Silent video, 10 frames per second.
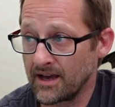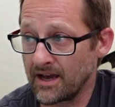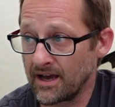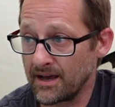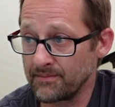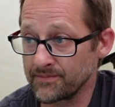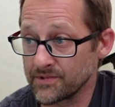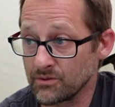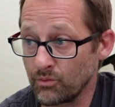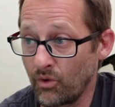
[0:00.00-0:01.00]

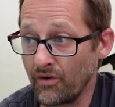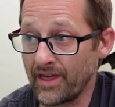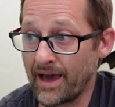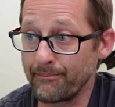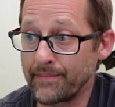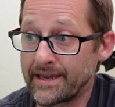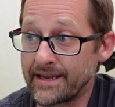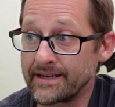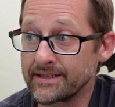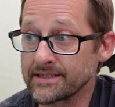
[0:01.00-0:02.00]
So what that
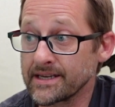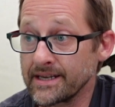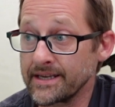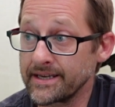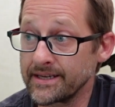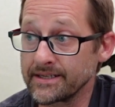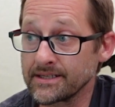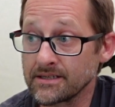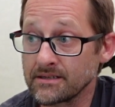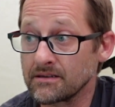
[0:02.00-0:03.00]
means
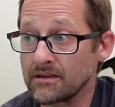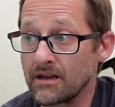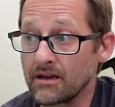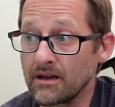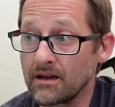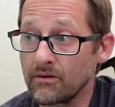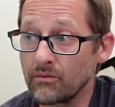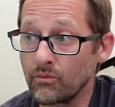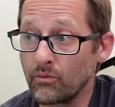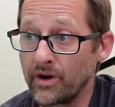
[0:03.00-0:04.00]
is,
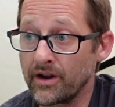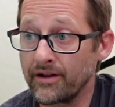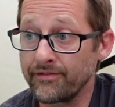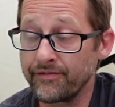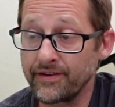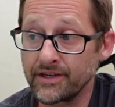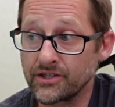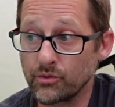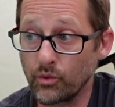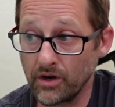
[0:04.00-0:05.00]
when I've
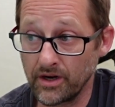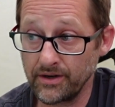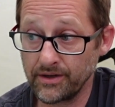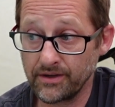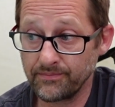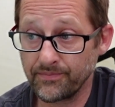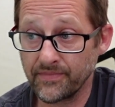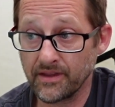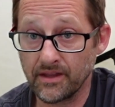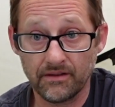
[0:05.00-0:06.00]
finished work
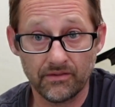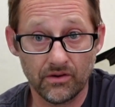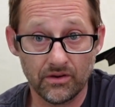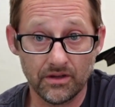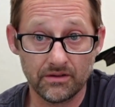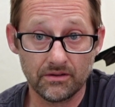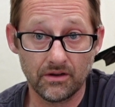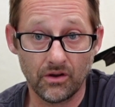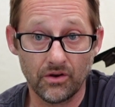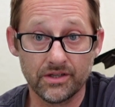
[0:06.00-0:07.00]
and I've got
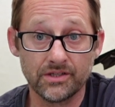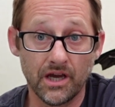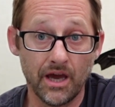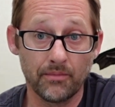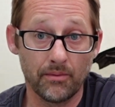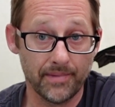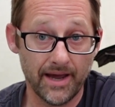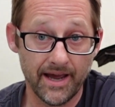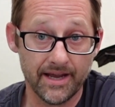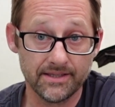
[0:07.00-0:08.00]
a lot of time on my
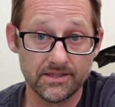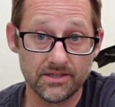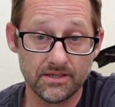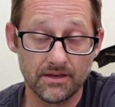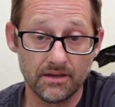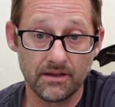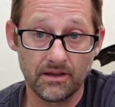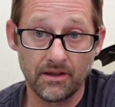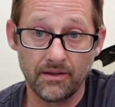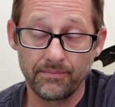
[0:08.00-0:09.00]
hands,
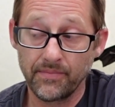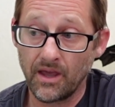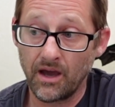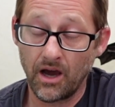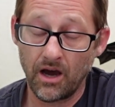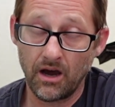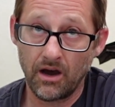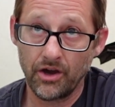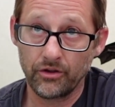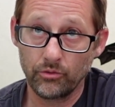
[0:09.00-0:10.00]

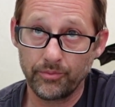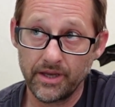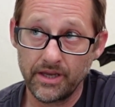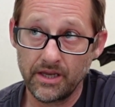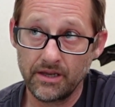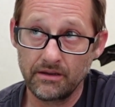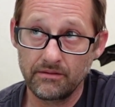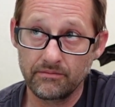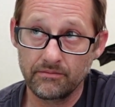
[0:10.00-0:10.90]
I'll be